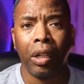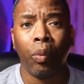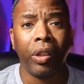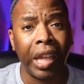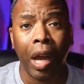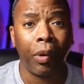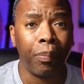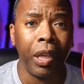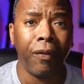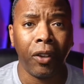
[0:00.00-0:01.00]
what that
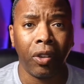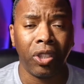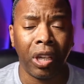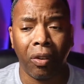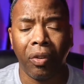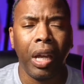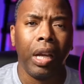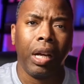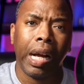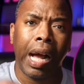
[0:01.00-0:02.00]
would be for yourself.
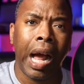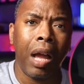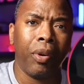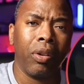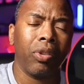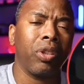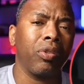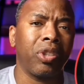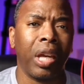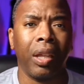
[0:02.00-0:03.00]
I would also
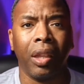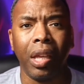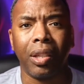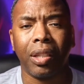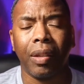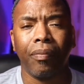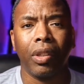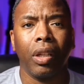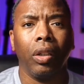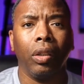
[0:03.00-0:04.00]
say this,
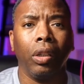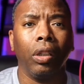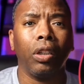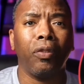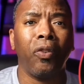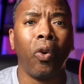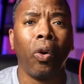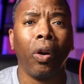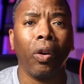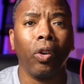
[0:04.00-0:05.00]
look
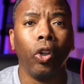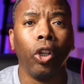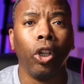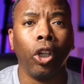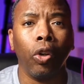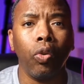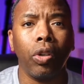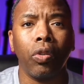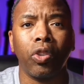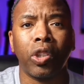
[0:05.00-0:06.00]
for
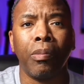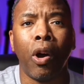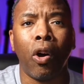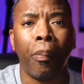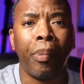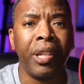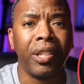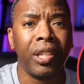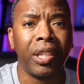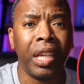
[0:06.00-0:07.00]
local small
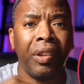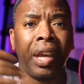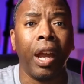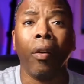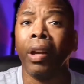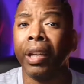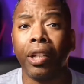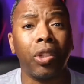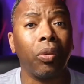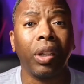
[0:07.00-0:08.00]
businesses in the area
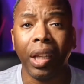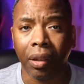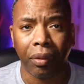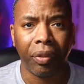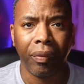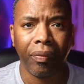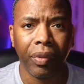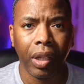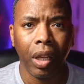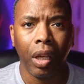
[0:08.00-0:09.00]
that you live,
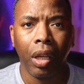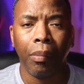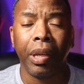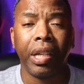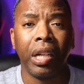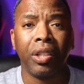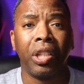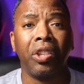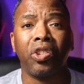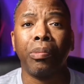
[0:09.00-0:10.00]
because
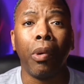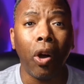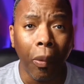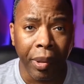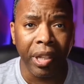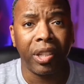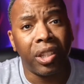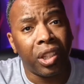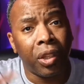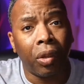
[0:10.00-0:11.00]
these small
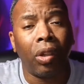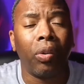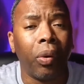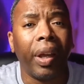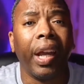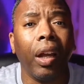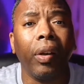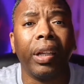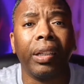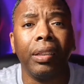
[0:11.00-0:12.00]
businesses in your local
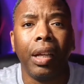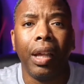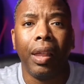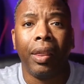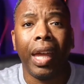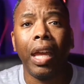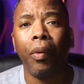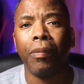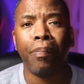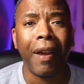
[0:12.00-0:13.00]
area, they
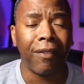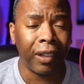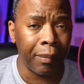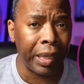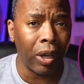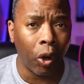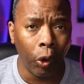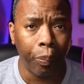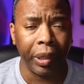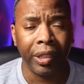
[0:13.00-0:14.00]
would definitely be
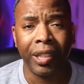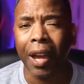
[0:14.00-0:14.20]
open